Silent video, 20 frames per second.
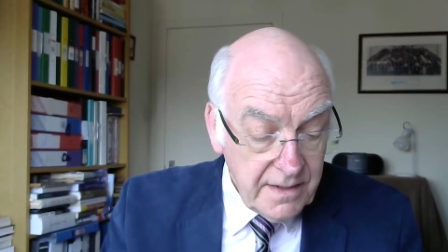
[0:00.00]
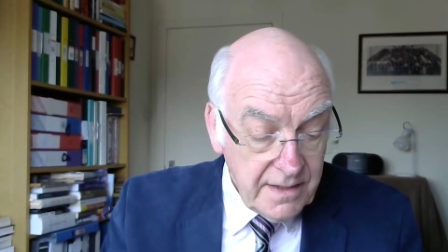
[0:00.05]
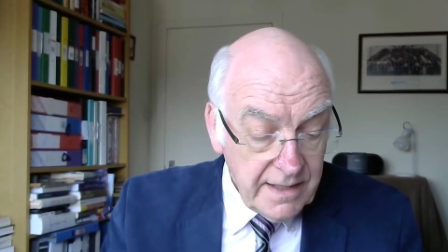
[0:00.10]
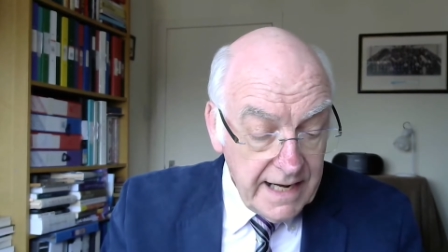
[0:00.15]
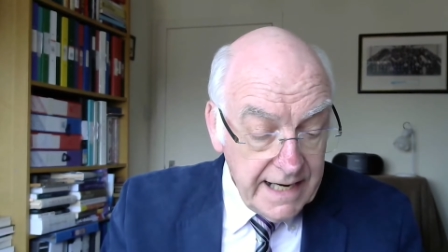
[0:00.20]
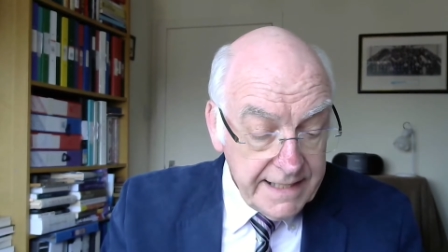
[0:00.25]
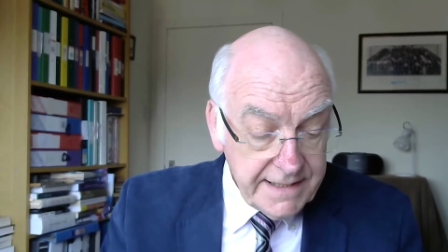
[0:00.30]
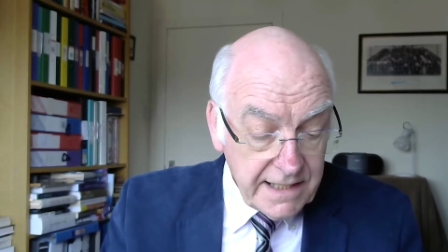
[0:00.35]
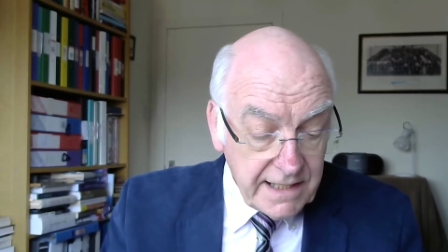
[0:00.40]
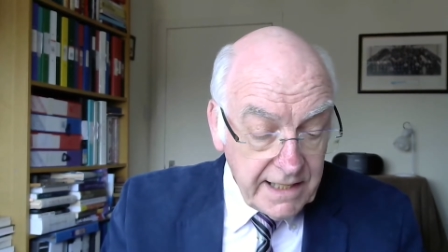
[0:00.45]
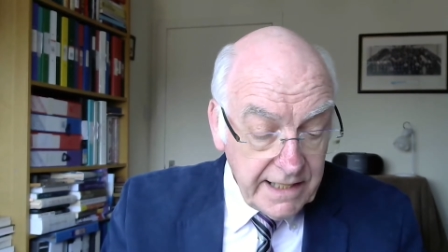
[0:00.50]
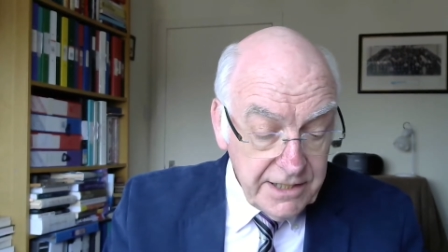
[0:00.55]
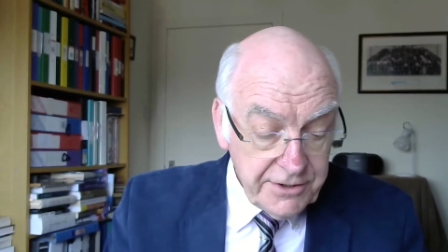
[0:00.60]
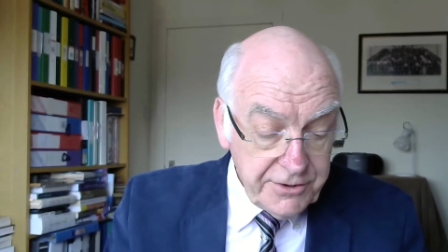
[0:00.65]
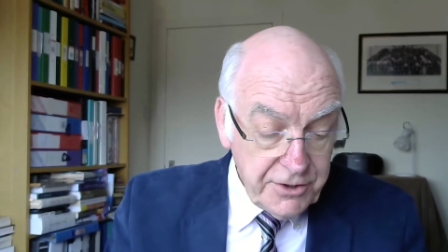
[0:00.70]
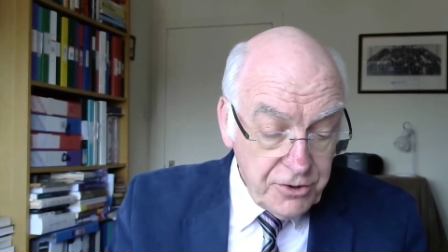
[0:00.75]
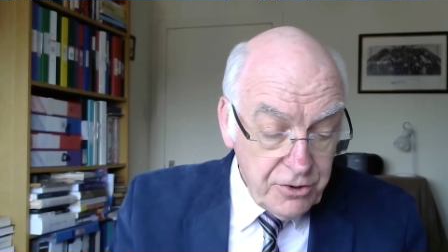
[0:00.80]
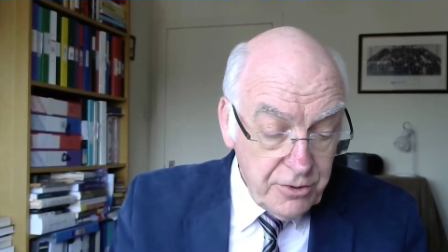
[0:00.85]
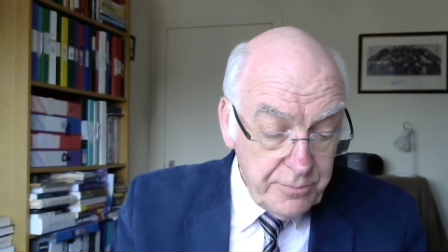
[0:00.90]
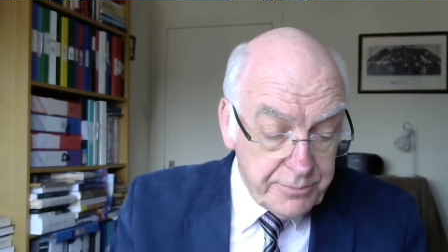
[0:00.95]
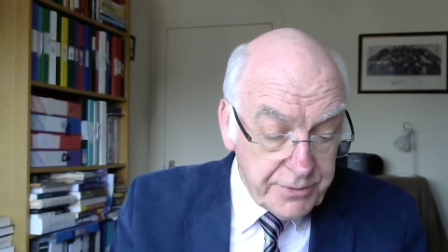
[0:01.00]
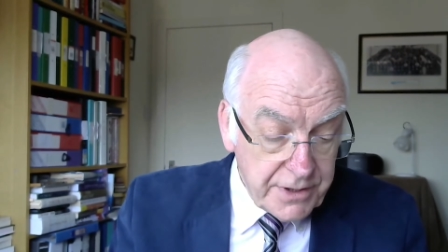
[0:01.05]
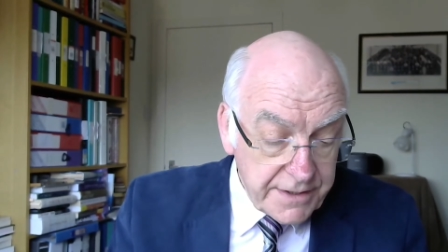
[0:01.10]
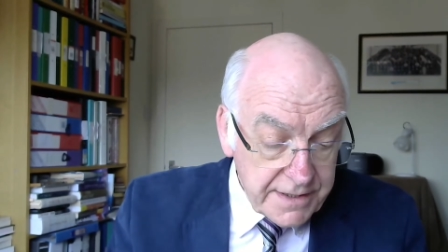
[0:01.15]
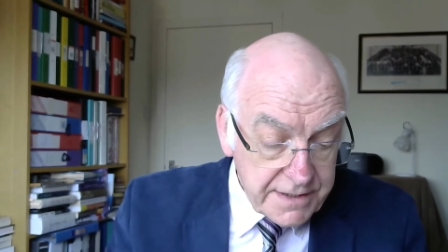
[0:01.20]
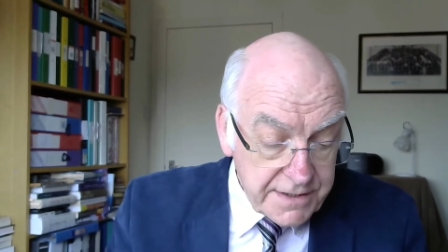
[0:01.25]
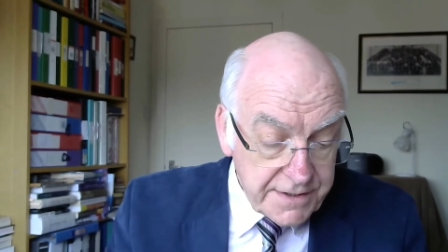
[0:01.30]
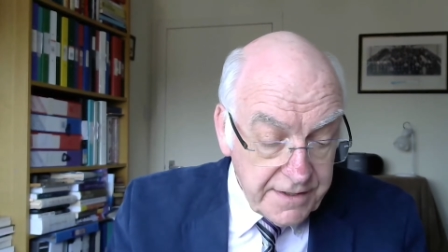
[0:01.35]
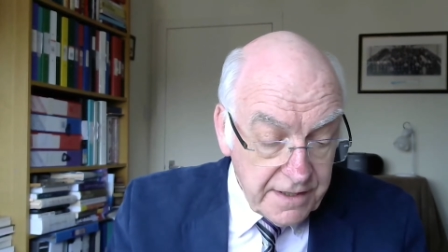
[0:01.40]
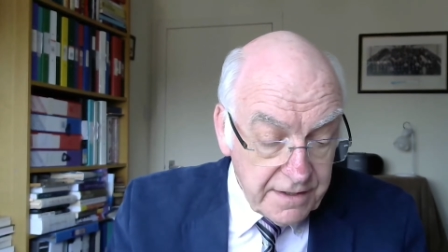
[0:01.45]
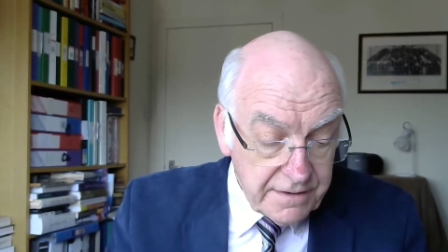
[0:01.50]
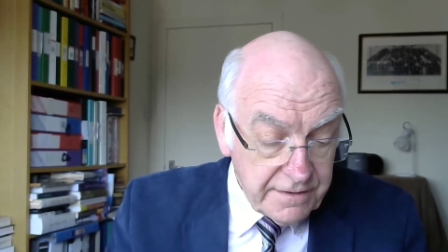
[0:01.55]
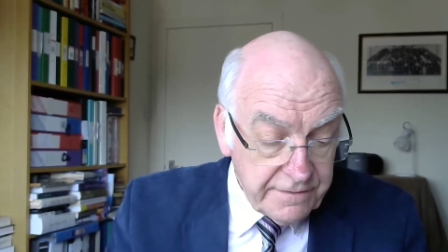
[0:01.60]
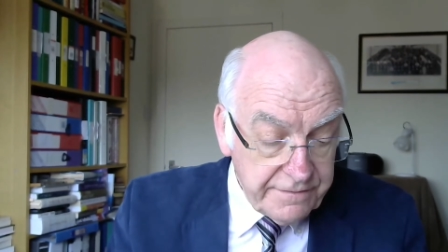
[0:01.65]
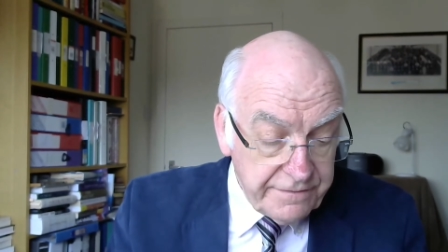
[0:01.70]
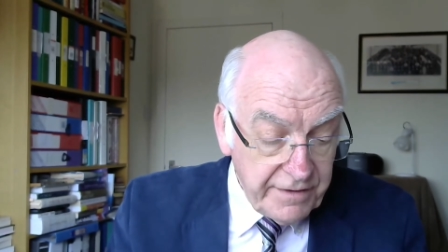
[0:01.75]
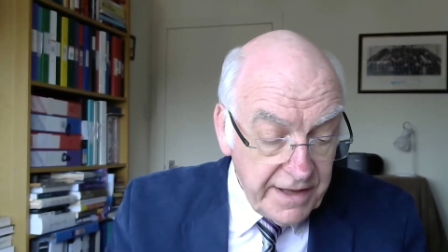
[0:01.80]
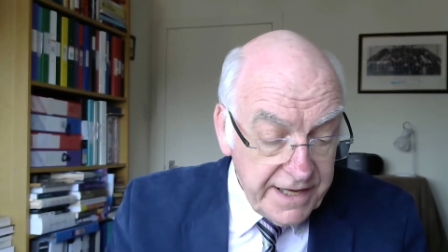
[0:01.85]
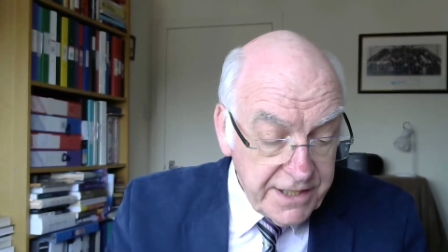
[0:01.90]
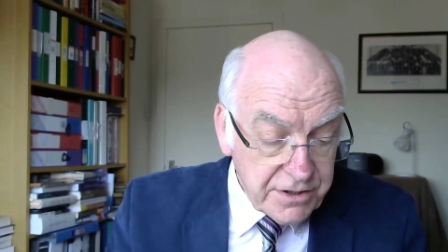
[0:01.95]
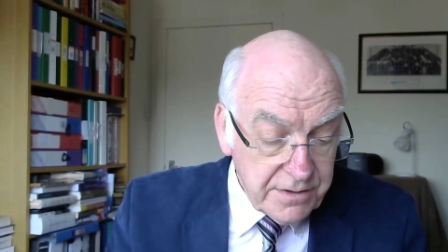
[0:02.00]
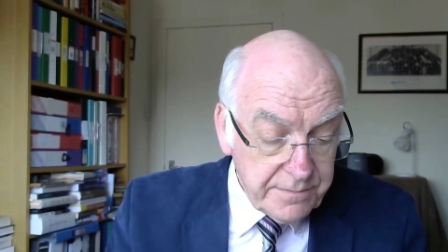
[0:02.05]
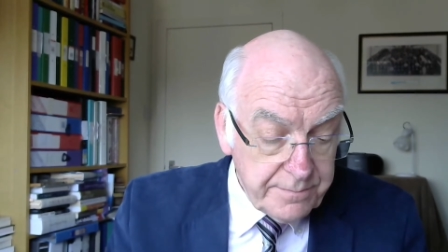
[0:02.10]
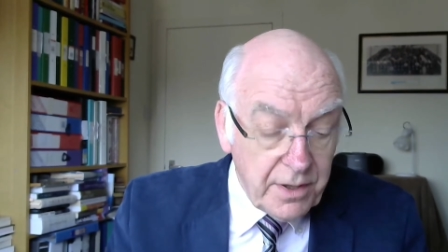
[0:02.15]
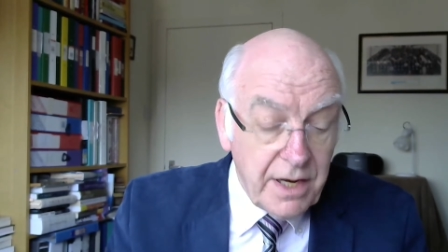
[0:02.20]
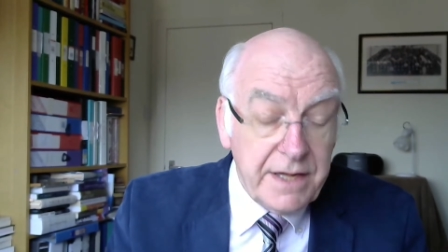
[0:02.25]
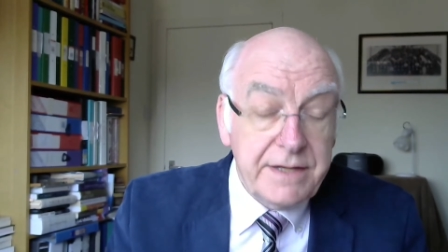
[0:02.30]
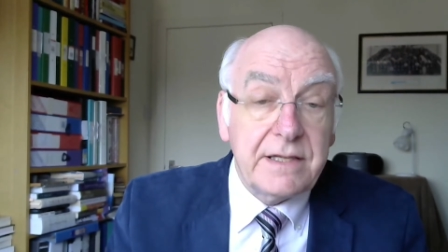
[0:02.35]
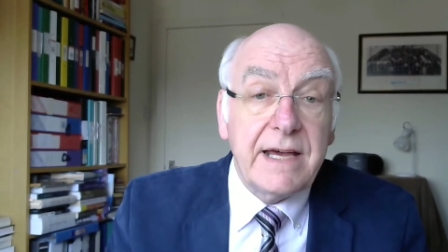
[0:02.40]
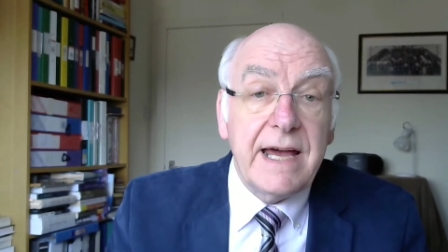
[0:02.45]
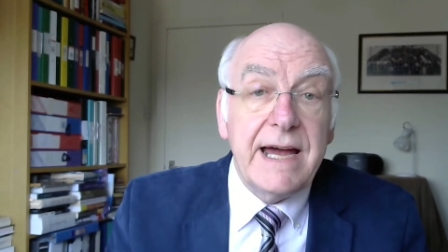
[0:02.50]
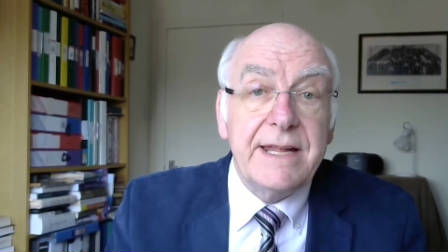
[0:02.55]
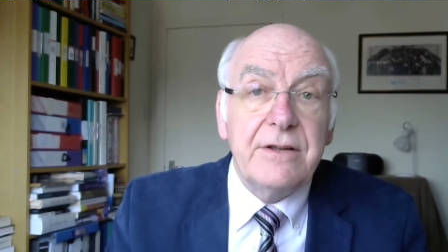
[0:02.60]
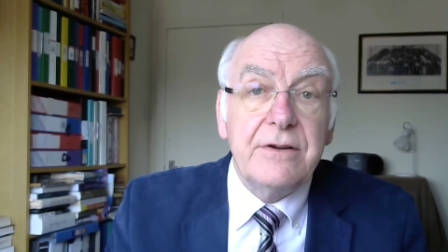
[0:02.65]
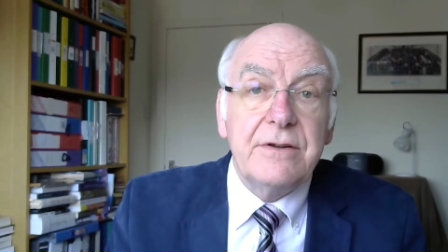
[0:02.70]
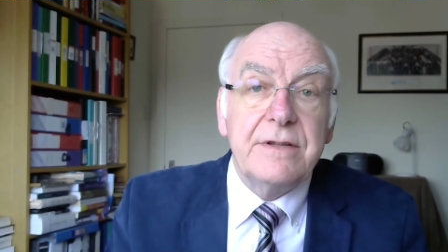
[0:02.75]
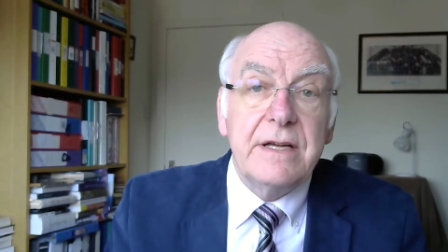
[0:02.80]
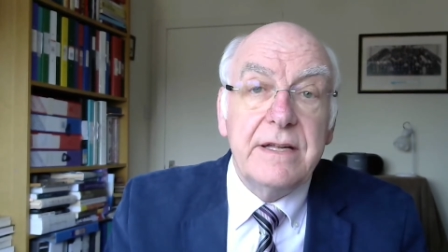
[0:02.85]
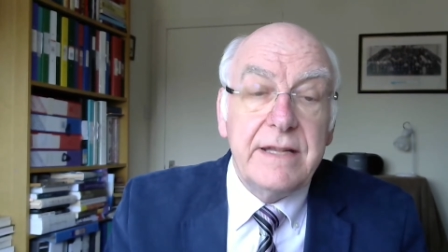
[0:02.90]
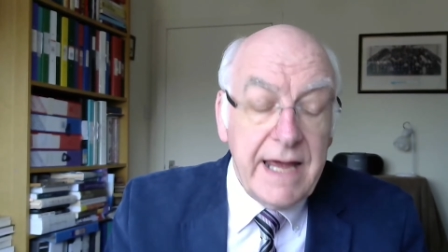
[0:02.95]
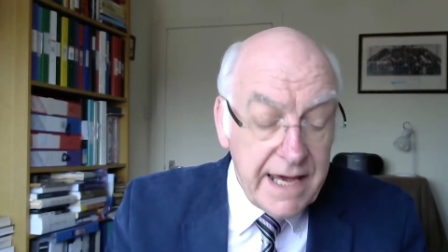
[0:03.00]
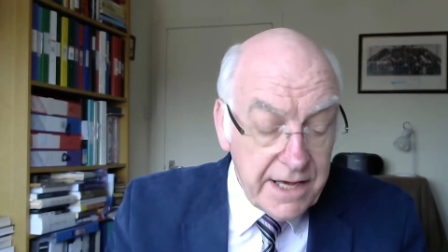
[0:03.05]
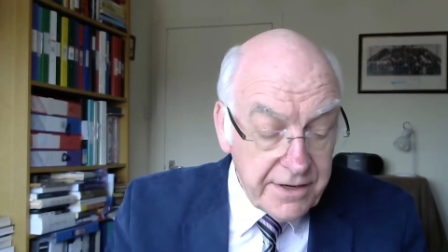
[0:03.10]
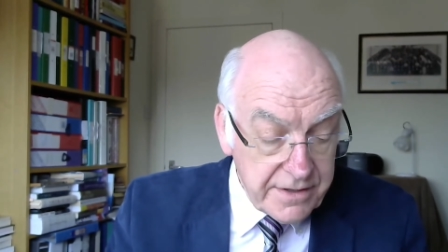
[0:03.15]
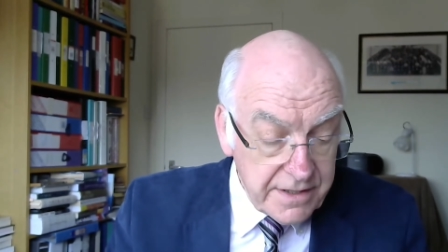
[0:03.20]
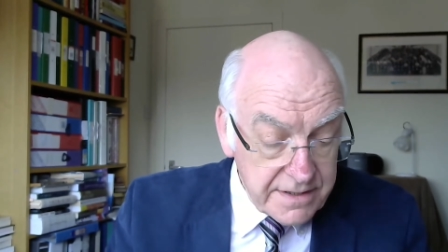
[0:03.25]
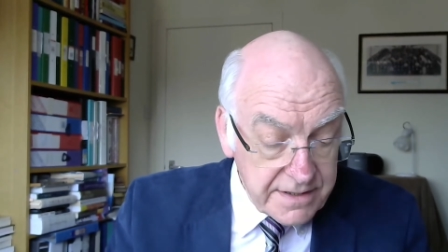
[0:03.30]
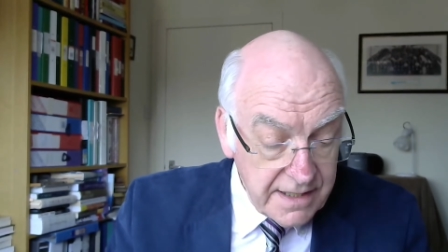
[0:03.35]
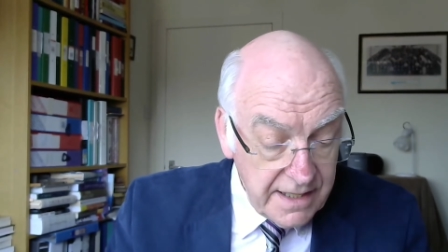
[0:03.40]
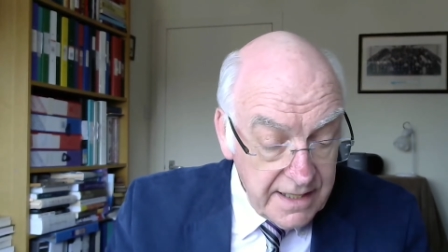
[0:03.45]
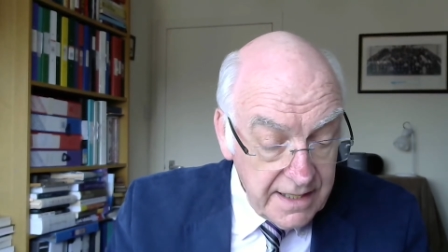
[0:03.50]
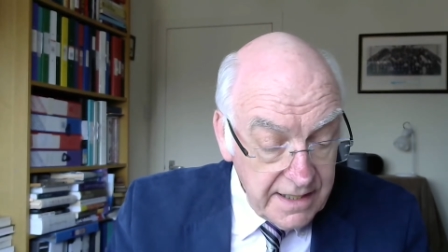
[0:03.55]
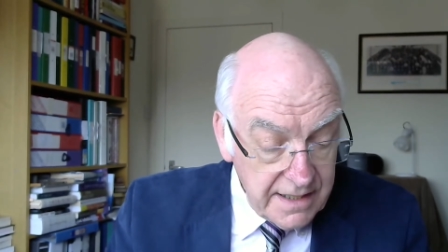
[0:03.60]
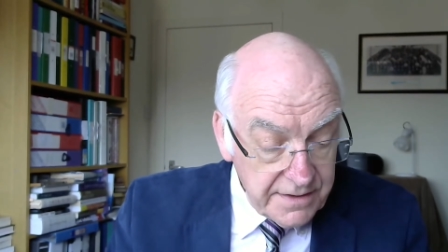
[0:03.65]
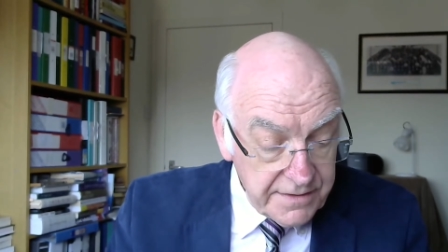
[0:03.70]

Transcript: I declare to you, brothers, that flesh and blood cannot inherit the